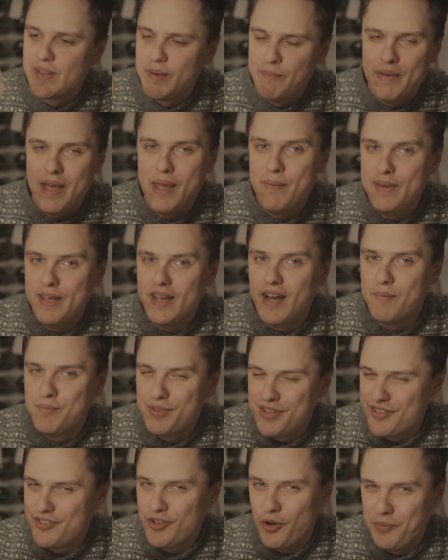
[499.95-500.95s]
Maybe I'm
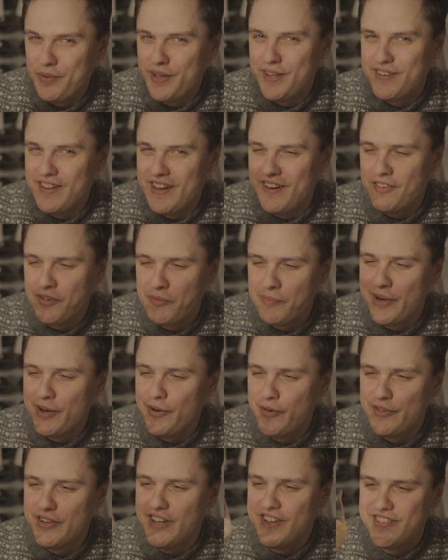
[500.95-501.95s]
just doubling down on my
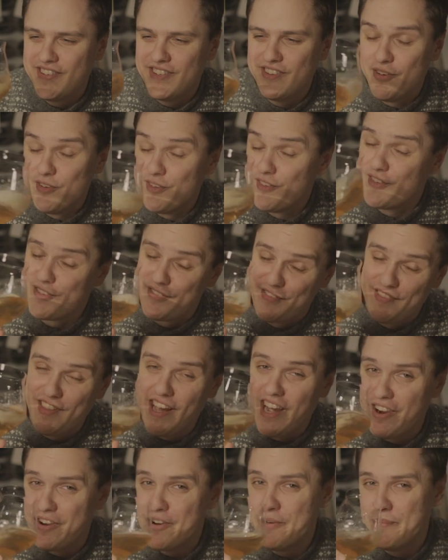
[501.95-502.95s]
own tasting notes.
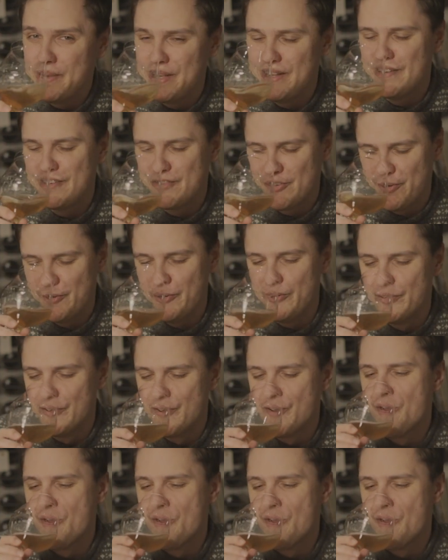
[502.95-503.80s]
That could be true.